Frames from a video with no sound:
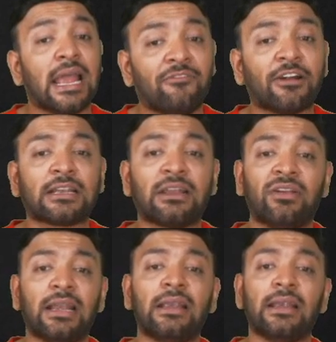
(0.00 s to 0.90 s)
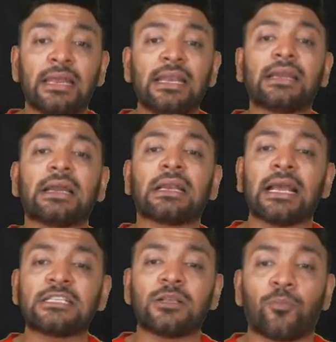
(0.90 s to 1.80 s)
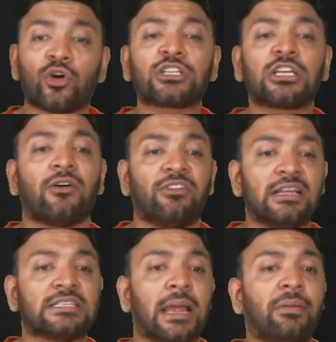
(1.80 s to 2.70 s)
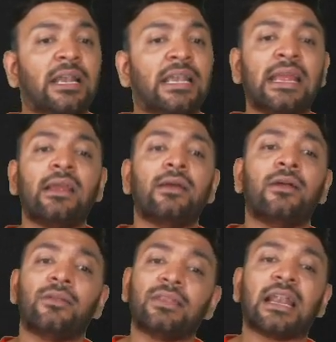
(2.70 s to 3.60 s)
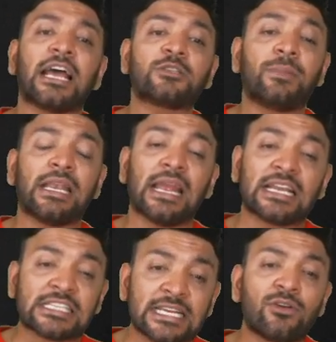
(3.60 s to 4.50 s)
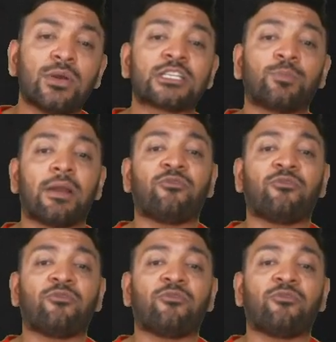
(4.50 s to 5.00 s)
effectively derecognized the portion of lease liability that has been extinguished by